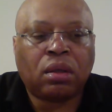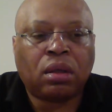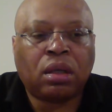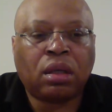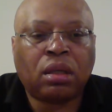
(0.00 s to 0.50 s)

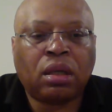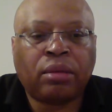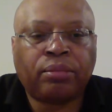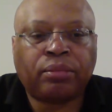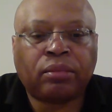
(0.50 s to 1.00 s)

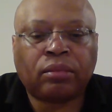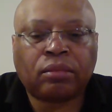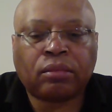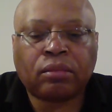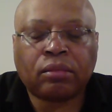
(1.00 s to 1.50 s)
And
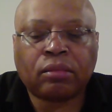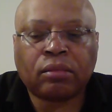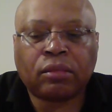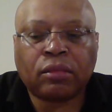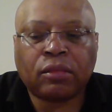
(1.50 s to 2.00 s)

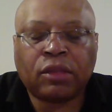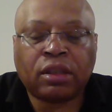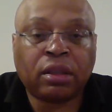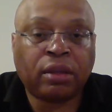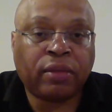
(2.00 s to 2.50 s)
just
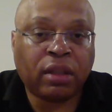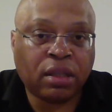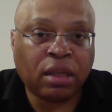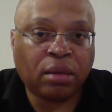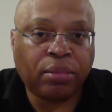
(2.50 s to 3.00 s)
to give an
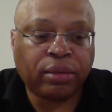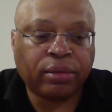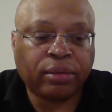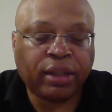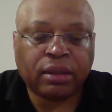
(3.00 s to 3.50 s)
example,
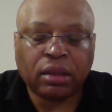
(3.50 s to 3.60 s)
right?